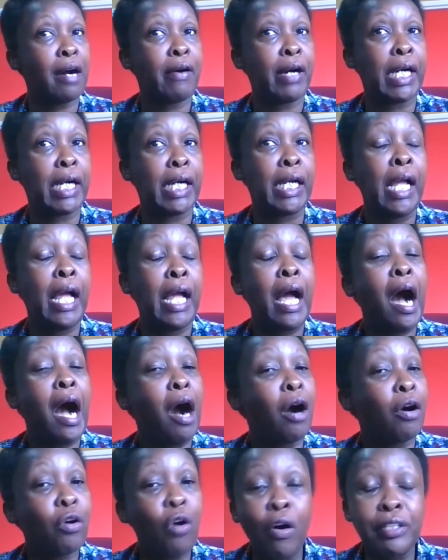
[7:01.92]
our
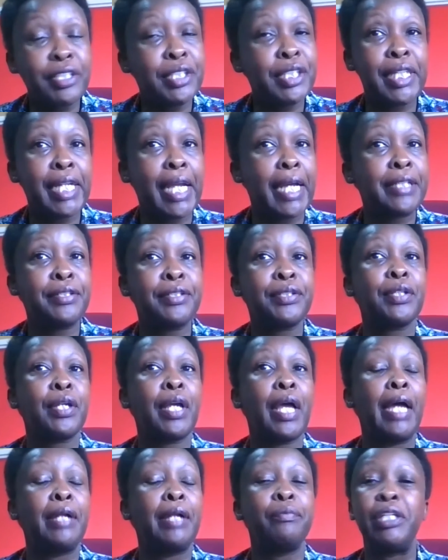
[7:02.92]
continent,
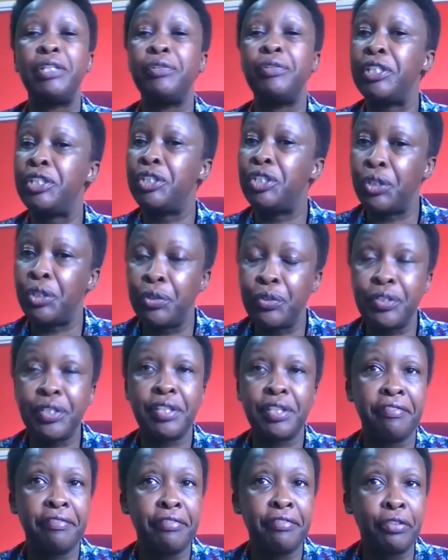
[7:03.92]
and we
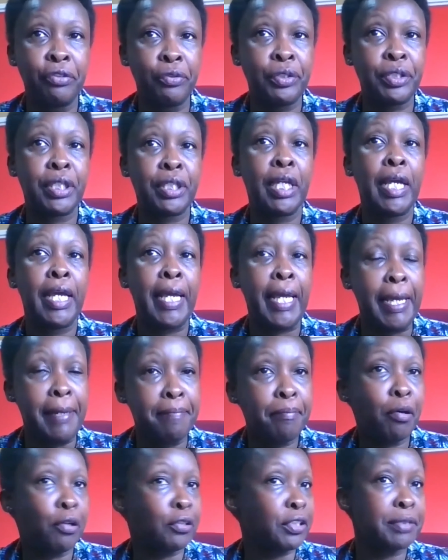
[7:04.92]
reduce the food
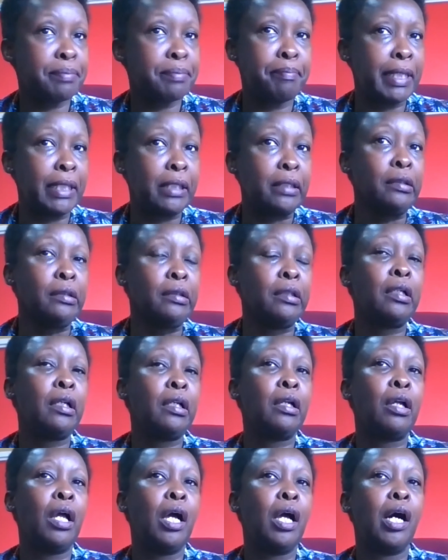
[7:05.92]
import bill.
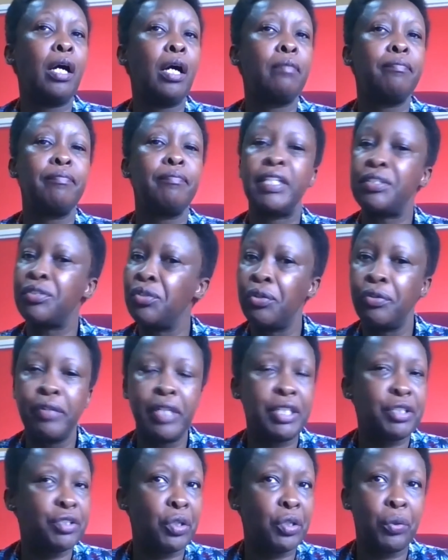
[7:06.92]
There's no
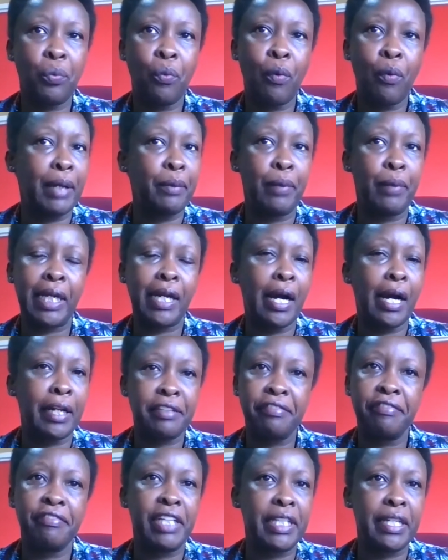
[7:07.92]
reason why we
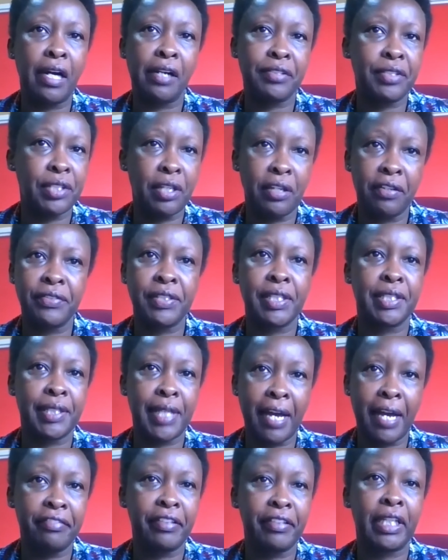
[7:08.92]
can't feed ourselves
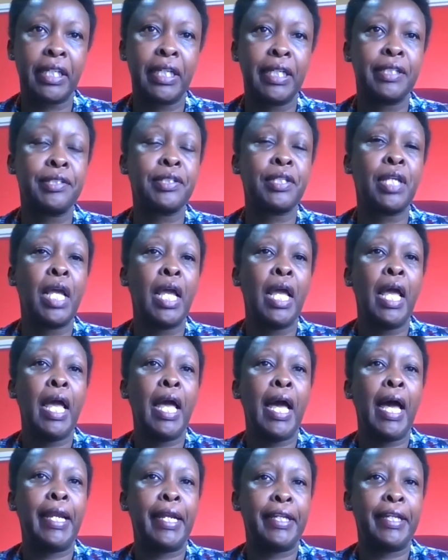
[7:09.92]
as Africans,
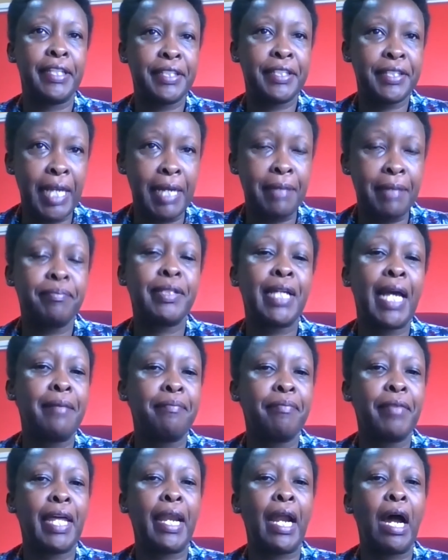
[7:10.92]
and at the same
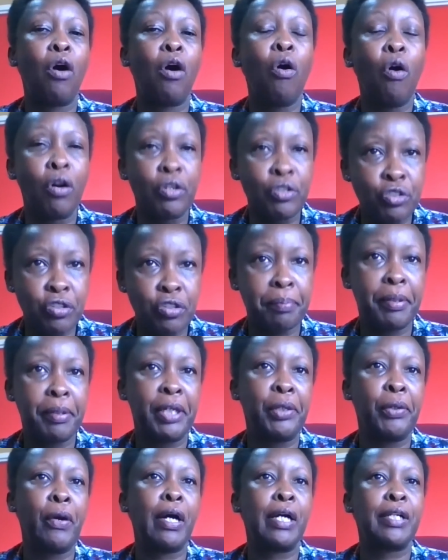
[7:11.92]
time that our
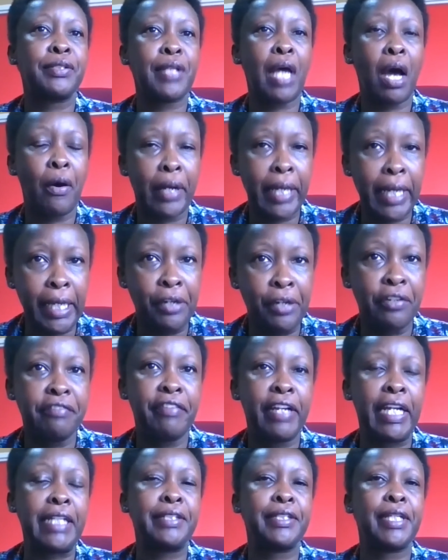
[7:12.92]
entrepreneurs, our
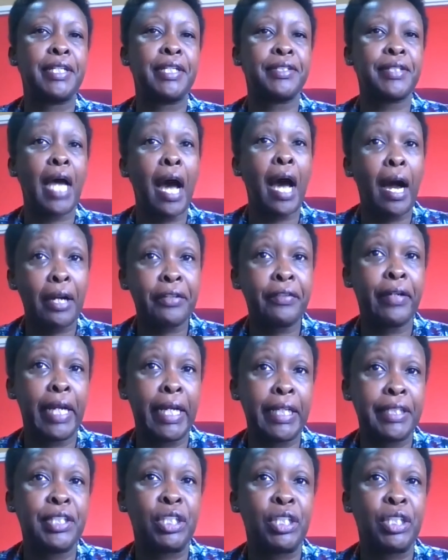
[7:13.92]
innovators are
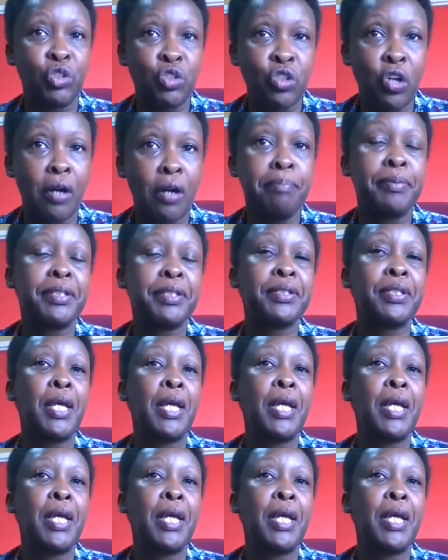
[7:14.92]
creating jobs,